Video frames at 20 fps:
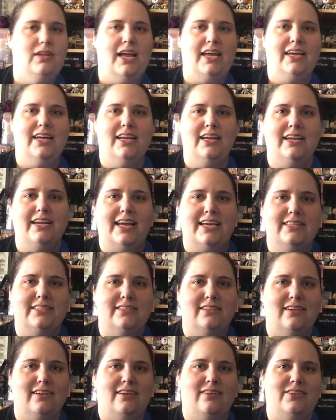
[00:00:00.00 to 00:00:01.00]
I got a
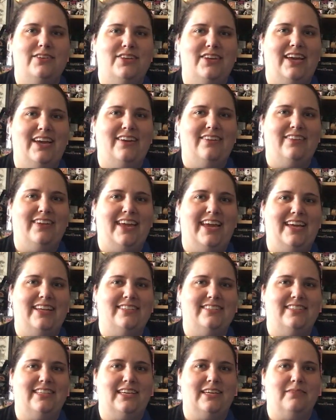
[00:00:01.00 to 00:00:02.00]
nasty, oh, you kind of
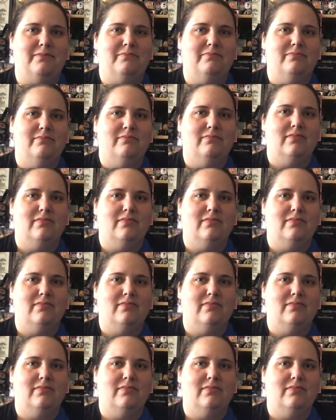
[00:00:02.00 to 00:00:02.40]
can't see him.